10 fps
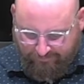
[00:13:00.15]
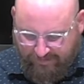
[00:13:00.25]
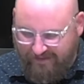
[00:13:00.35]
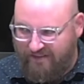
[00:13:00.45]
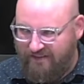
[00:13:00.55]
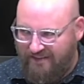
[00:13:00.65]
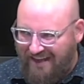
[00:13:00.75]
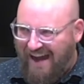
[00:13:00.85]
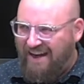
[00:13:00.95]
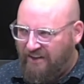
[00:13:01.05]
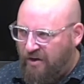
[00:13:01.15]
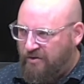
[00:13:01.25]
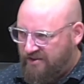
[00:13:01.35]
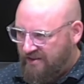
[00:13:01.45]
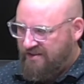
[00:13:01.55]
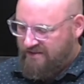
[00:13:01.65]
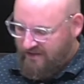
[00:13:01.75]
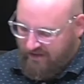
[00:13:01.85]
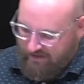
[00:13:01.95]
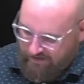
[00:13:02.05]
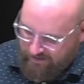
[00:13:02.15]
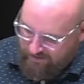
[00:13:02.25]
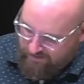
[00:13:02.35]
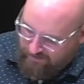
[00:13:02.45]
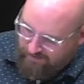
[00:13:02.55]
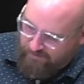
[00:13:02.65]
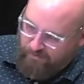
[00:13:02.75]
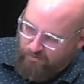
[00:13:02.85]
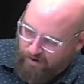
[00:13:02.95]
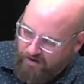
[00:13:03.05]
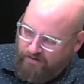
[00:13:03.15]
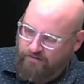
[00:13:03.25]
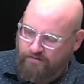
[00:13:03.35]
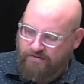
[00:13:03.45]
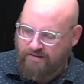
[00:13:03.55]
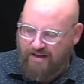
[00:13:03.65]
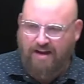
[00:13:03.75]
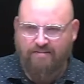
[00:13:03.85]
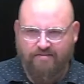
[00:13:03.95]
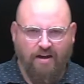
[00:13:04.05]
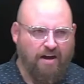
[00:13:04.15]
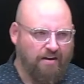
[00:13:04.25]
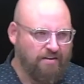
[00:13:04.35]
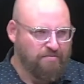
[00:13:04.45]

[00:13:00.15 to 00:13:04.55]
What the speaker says: The diagnosis of the one who denies God as